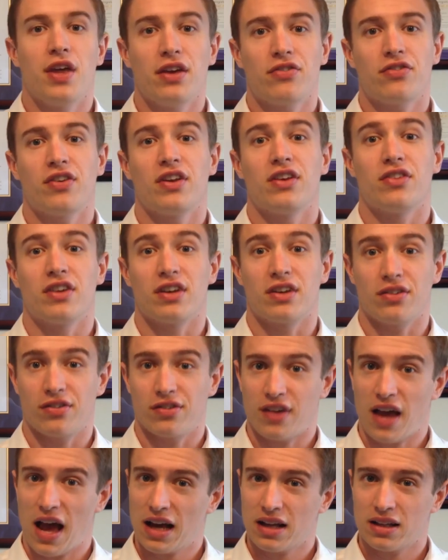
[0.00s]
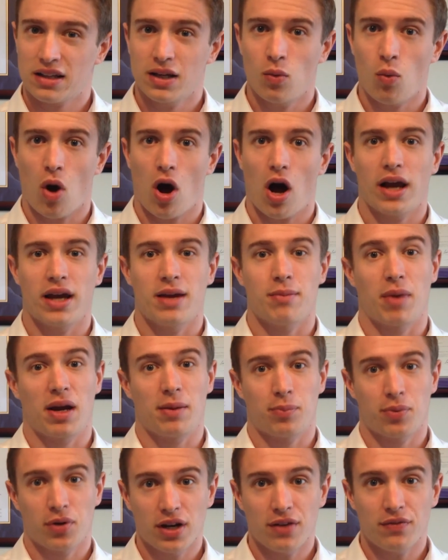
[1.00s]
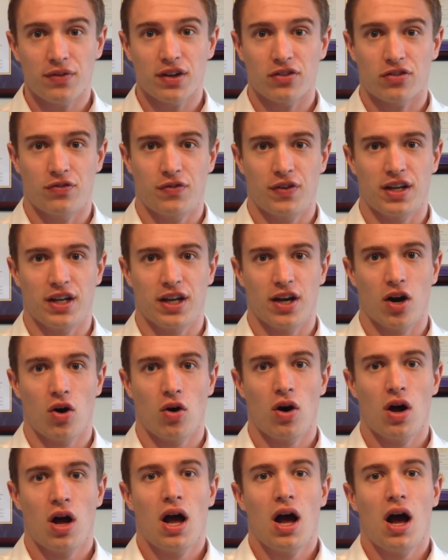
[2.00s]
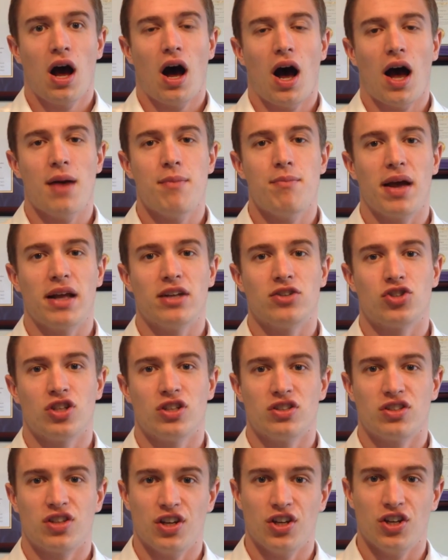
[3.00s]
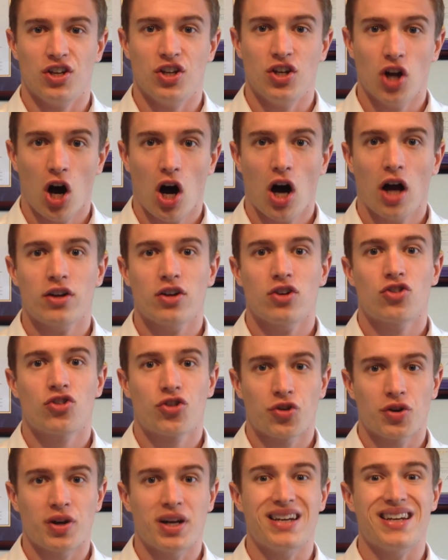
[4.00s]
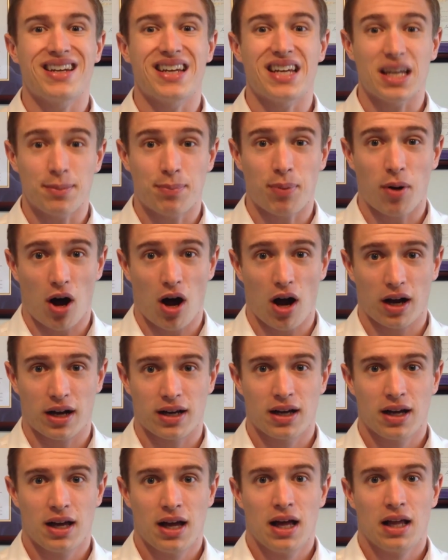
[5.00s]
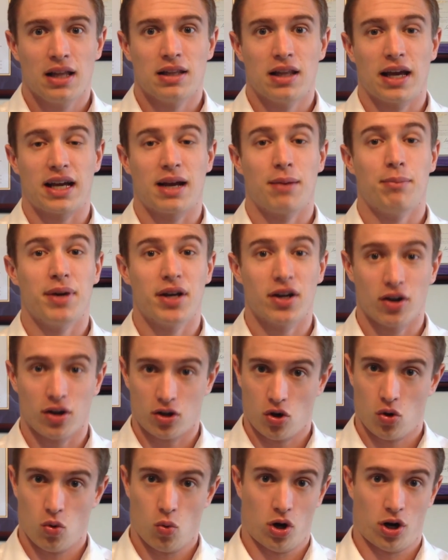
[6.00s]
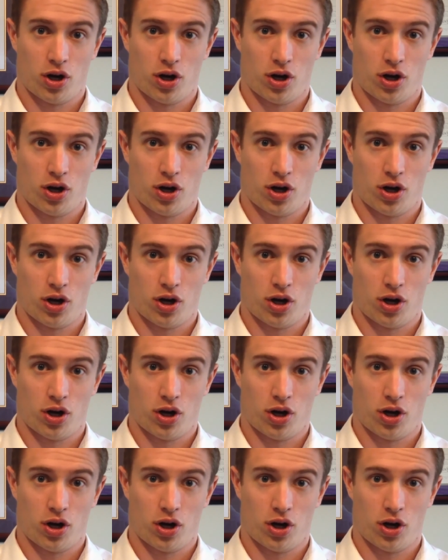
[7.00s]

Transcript: This is exactly why in my previous video, I mentioned to not treat E P O C like a miracle